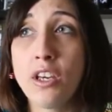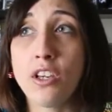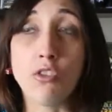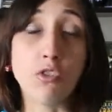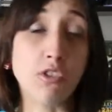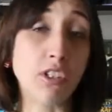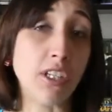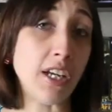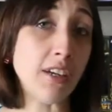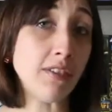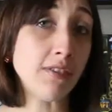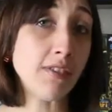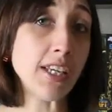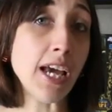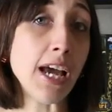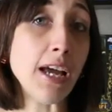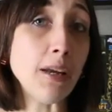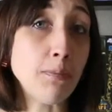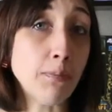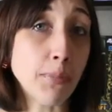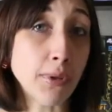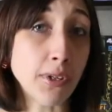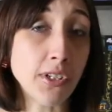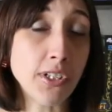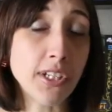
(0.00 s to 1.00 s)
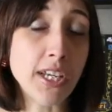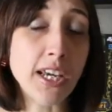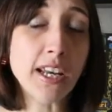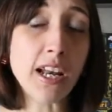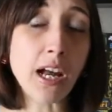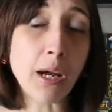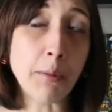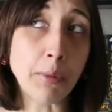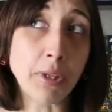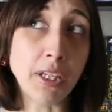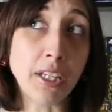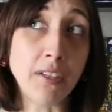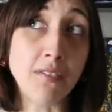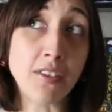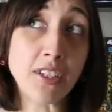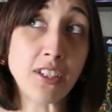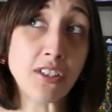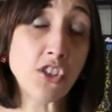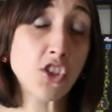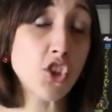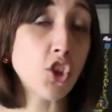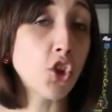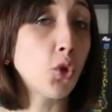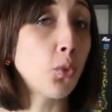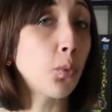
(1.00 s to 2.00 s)
You save 10%, I believe
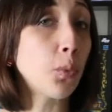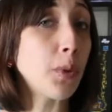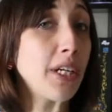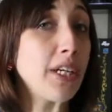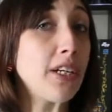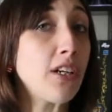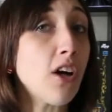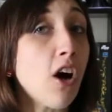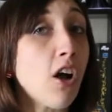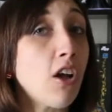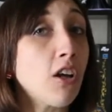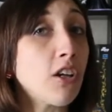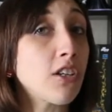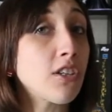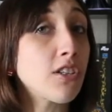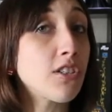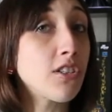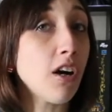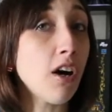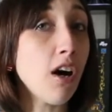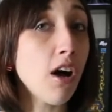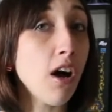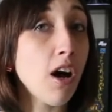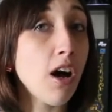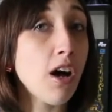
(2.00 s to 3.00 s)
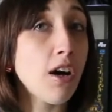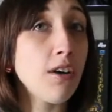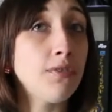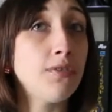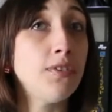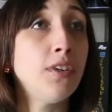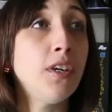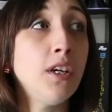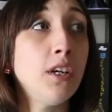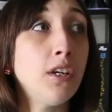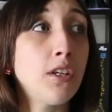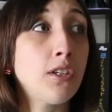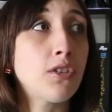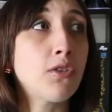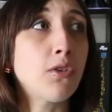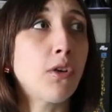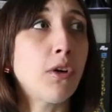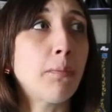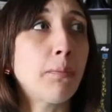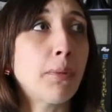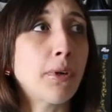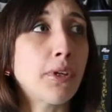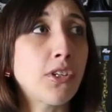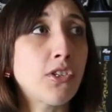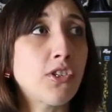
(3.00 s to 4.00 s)
that's $3 off. So
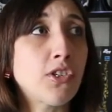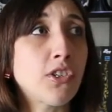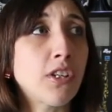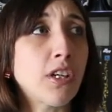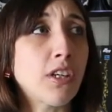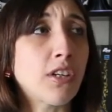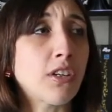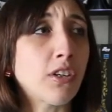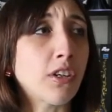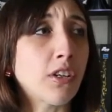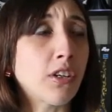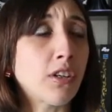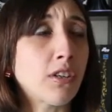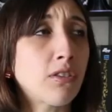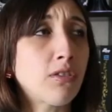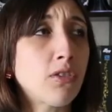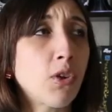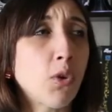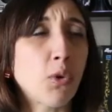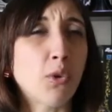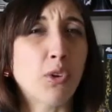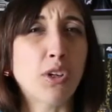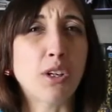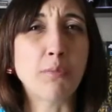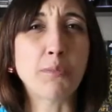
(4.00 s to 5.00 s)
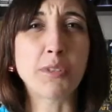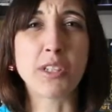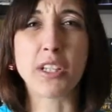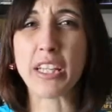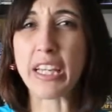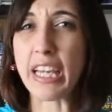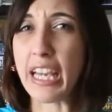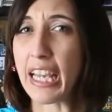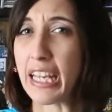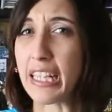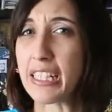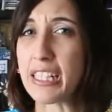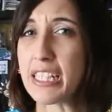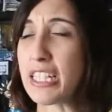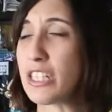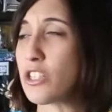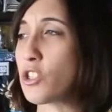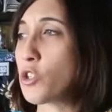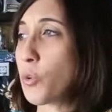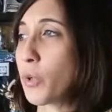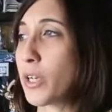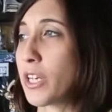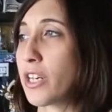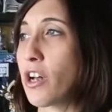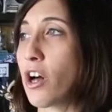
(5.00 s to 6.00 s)
I'm pretty sure that your total comes to like
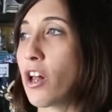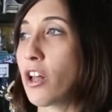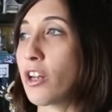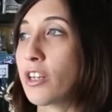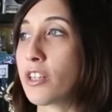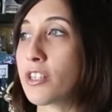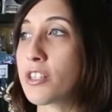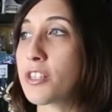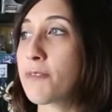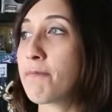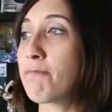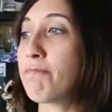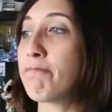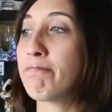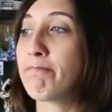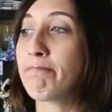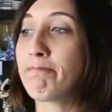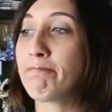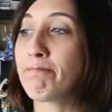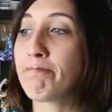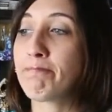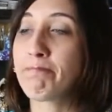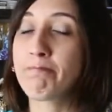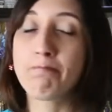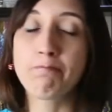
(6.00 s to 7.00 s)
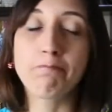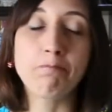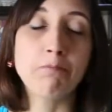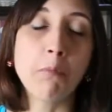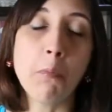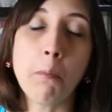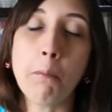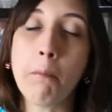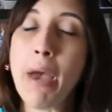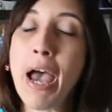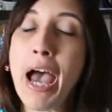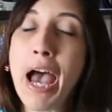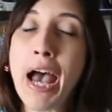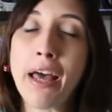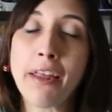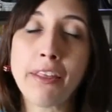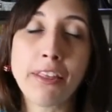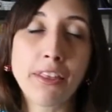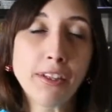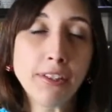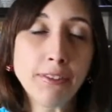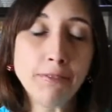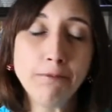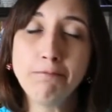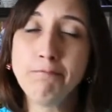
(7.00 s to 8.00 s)
$18, $20.
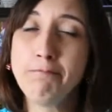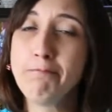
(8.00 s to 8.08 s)
Math.